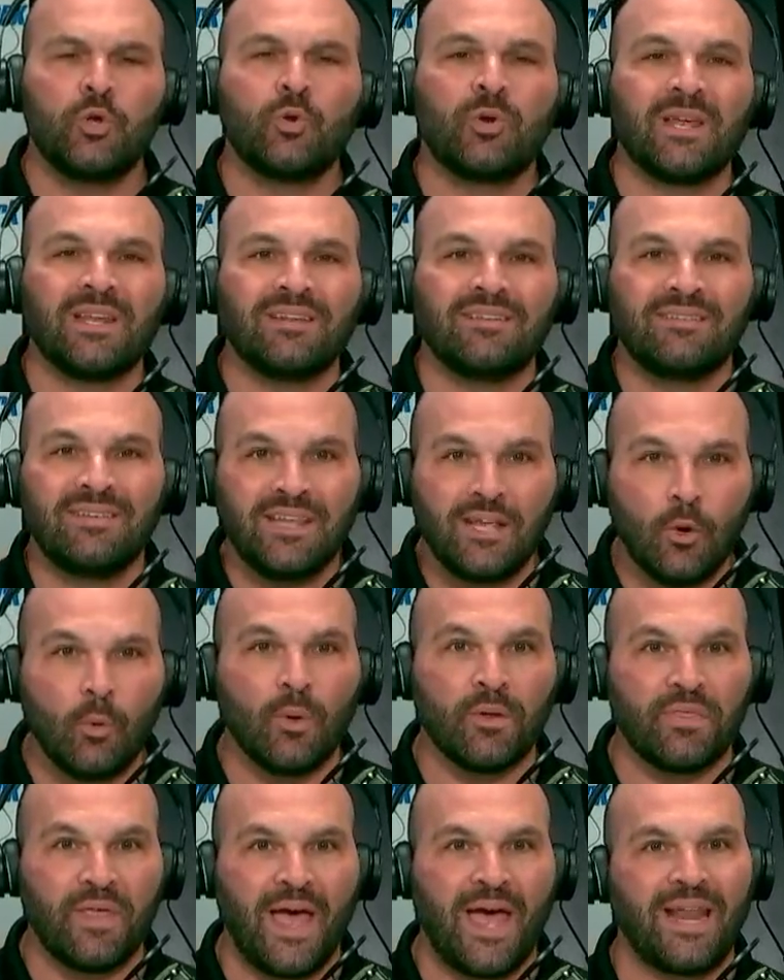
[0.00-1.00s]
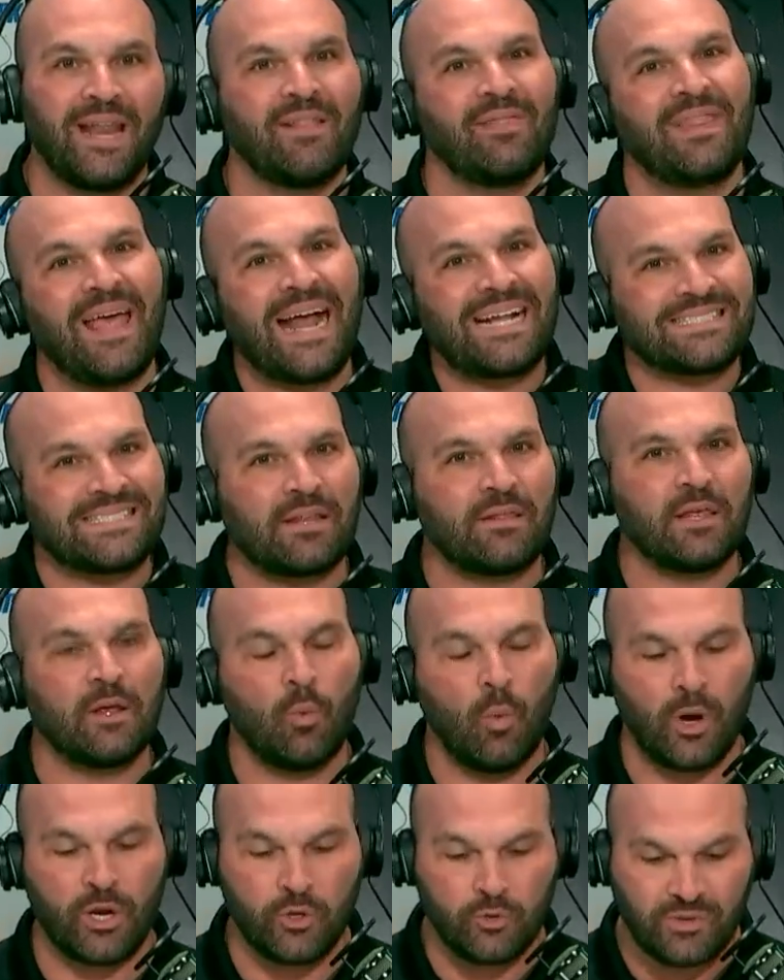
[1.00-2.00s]
you can deal with that. And that's, I
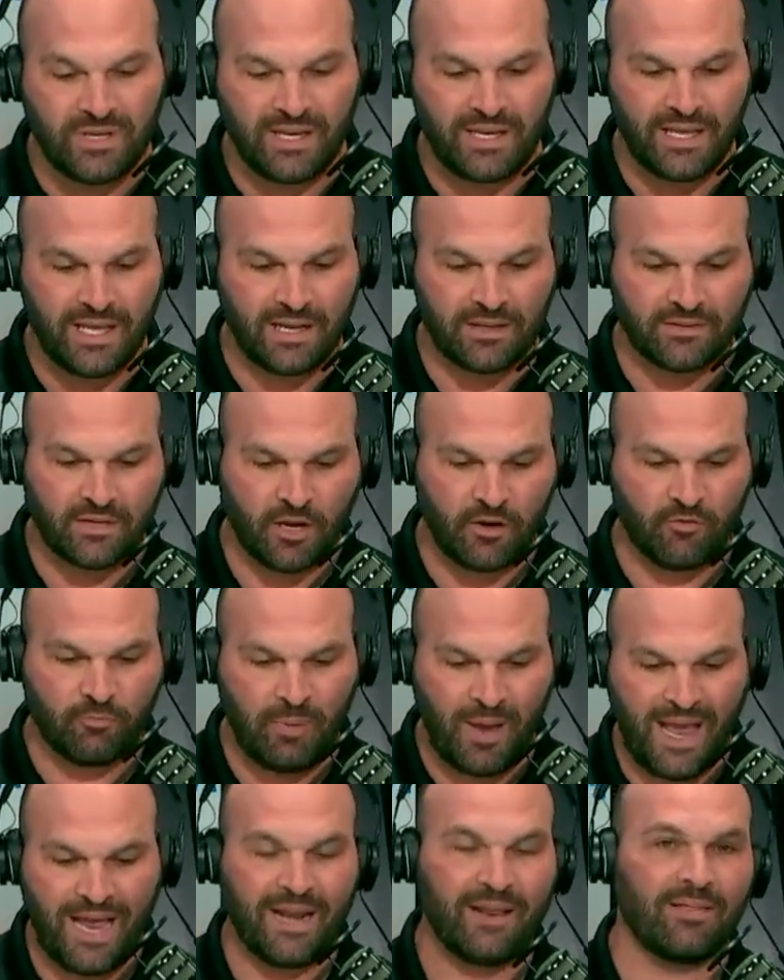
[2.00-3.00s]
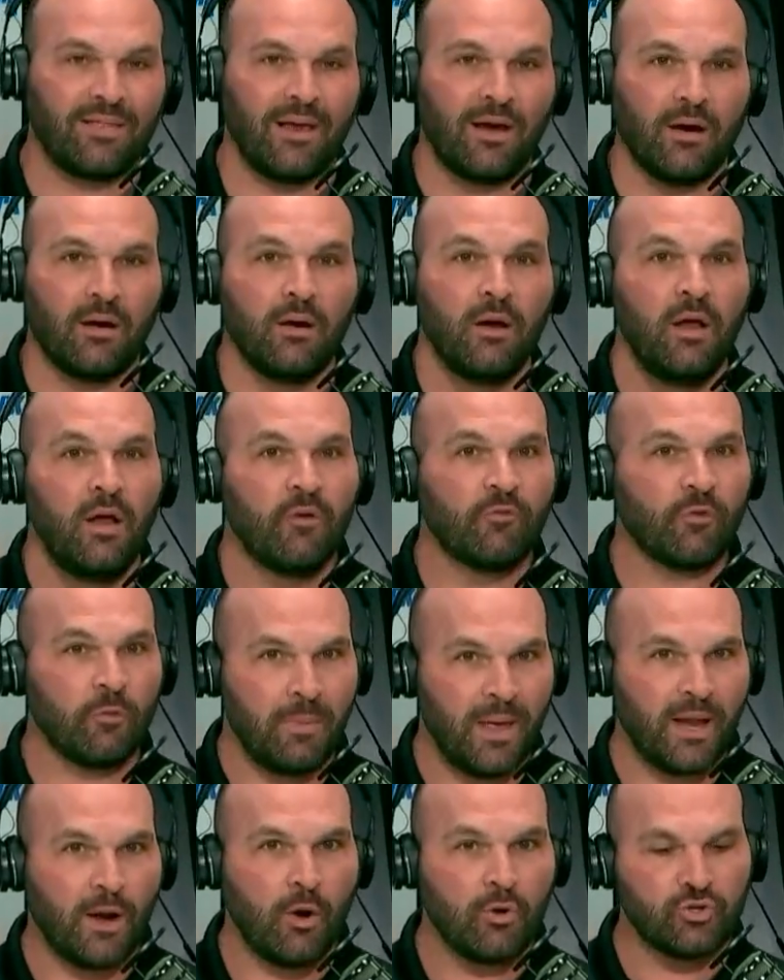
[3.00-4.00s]
think, why you didn't get a ton of panic there
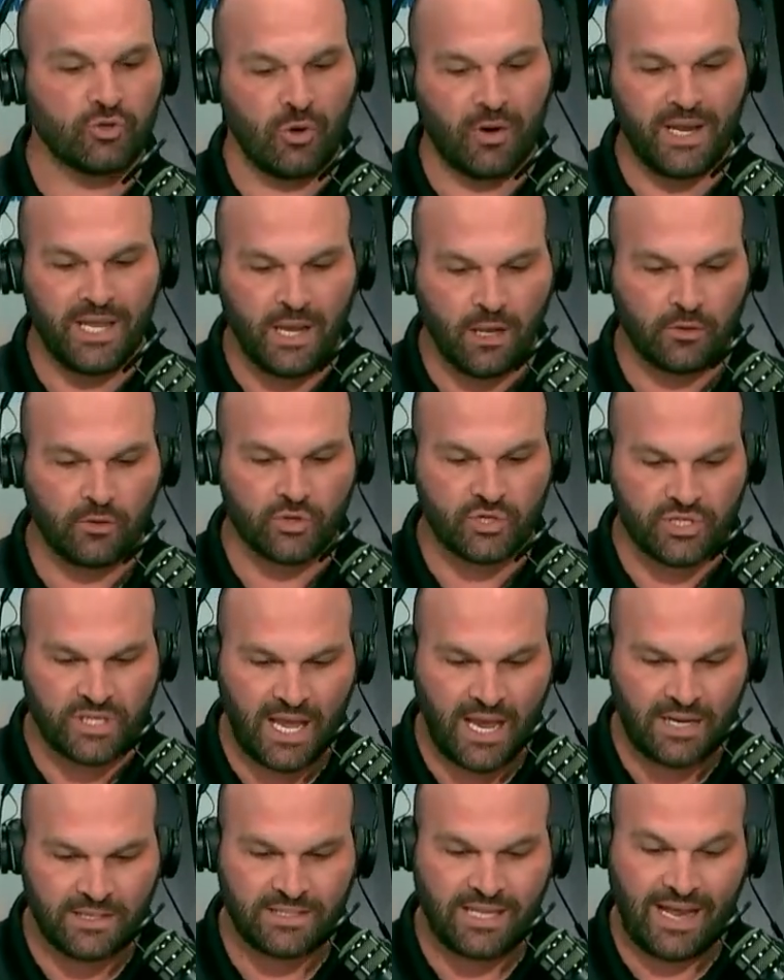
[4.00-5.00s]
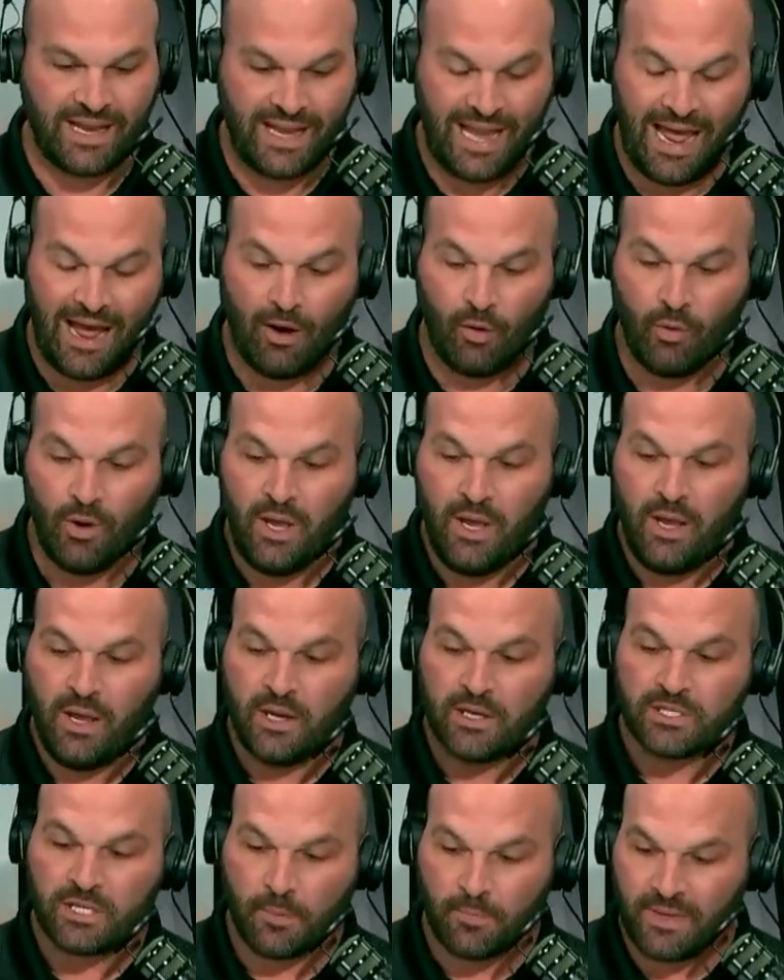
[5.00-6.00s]
from Ed Orgeron. He understands that. Now,
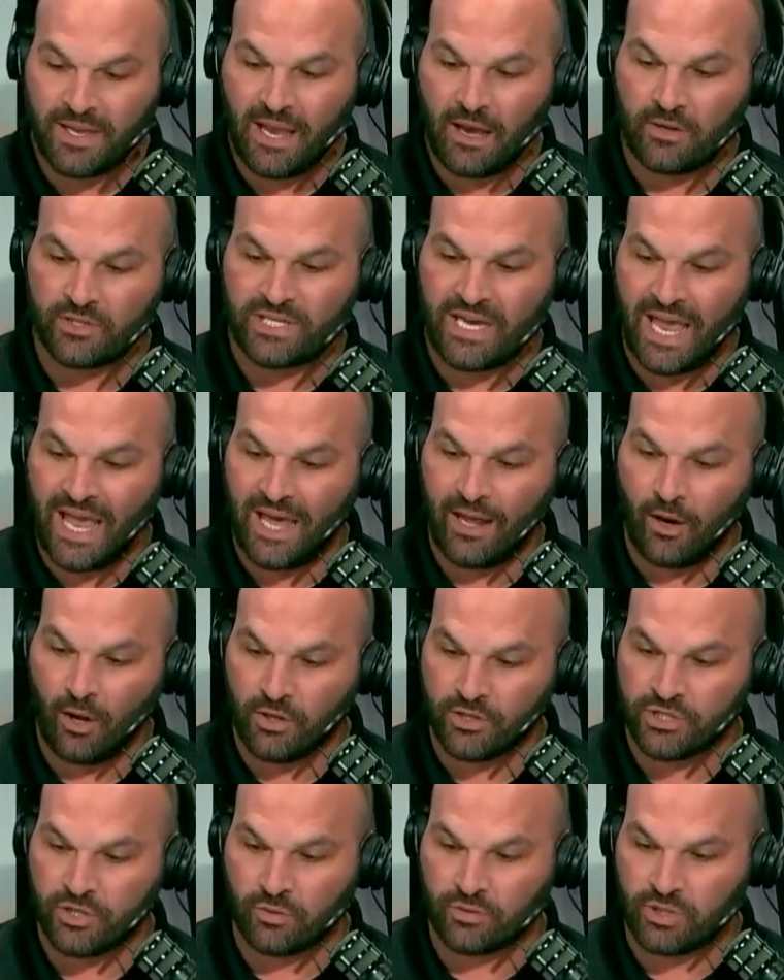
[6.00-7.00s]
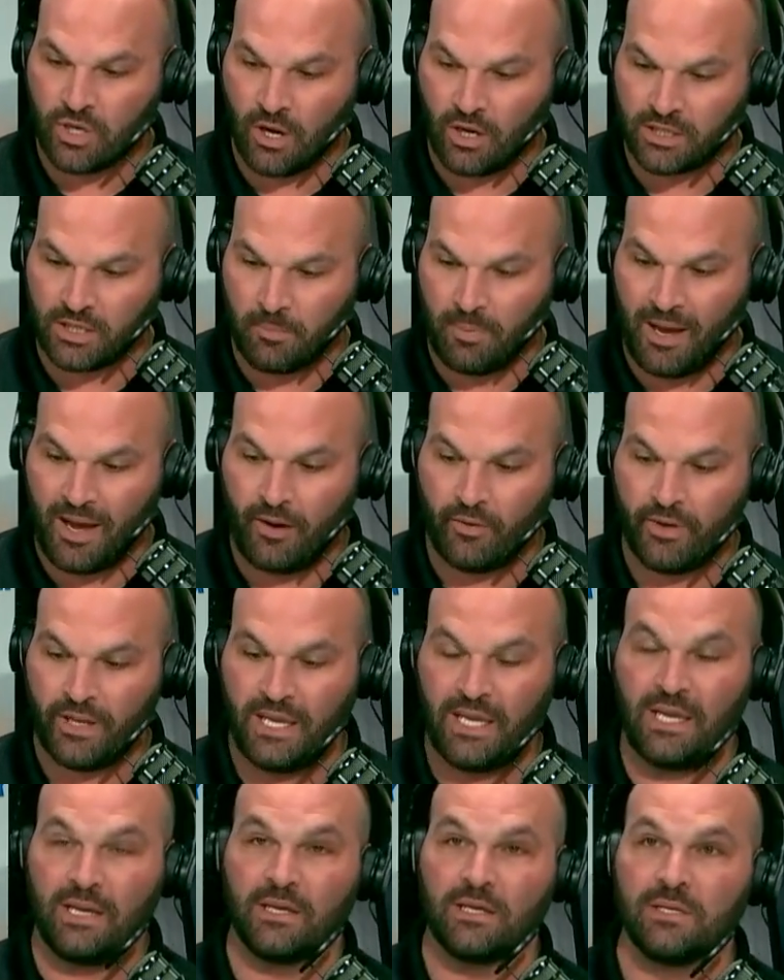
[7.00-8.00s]
something else Ed also talked about
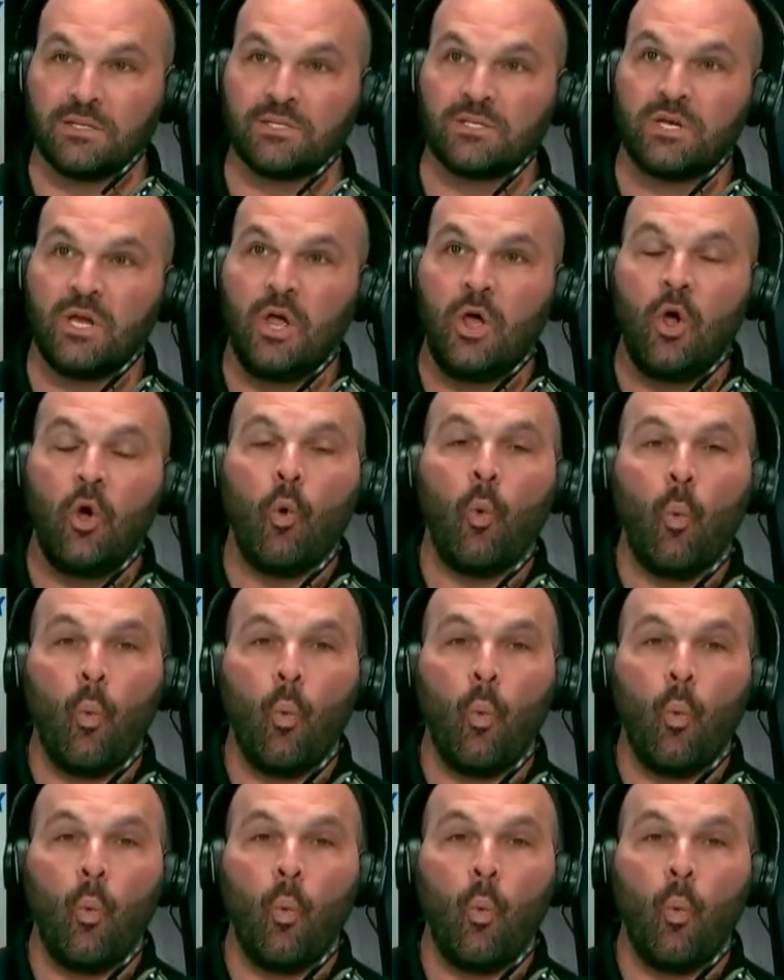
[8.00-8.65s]
is